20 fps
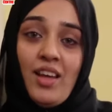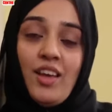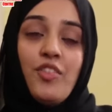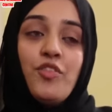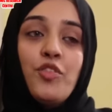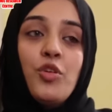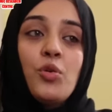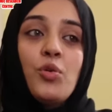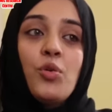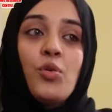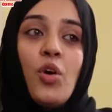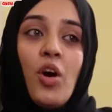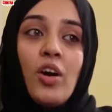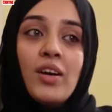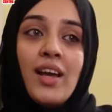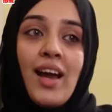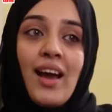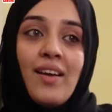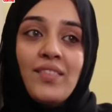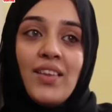If you do
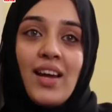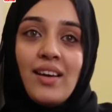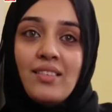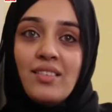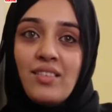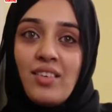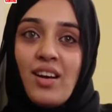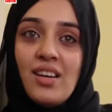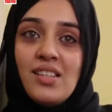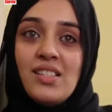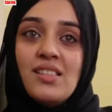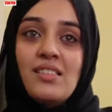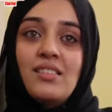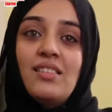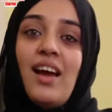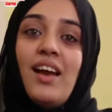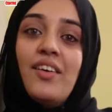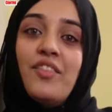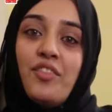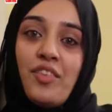not have that trust,
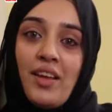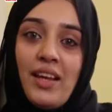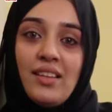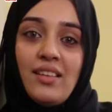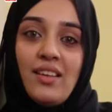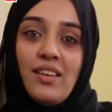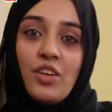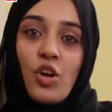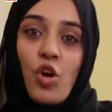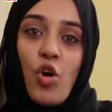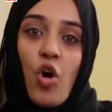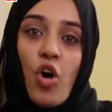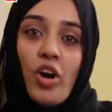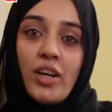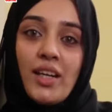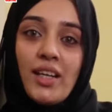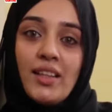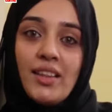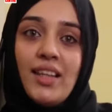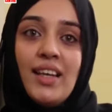that faith in
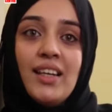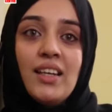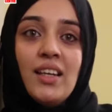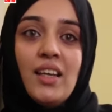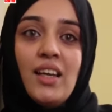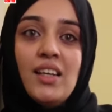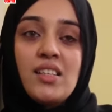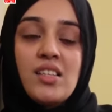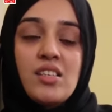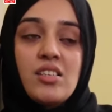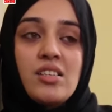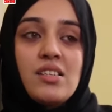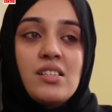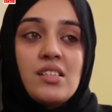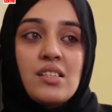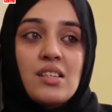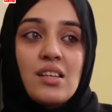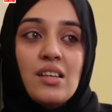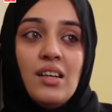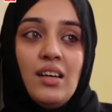God, then it's
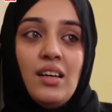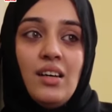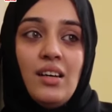just